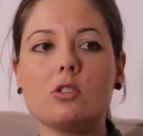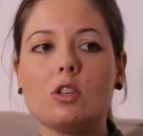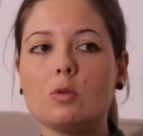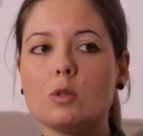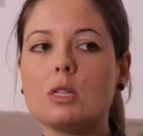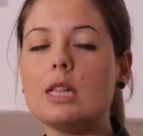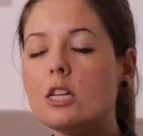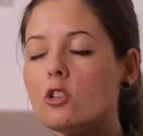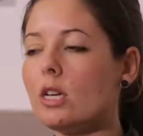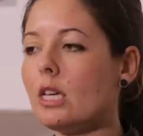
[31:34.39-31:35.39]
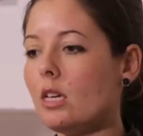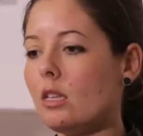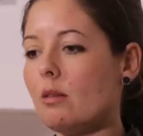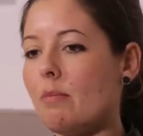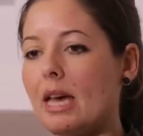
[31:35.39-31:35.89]
So it was literally
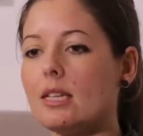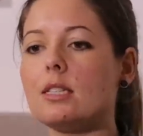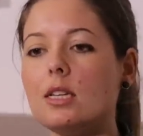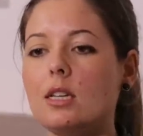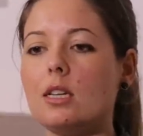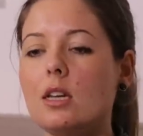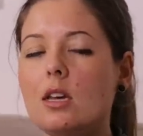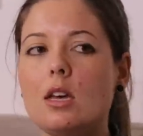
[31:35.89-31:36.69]
the magazine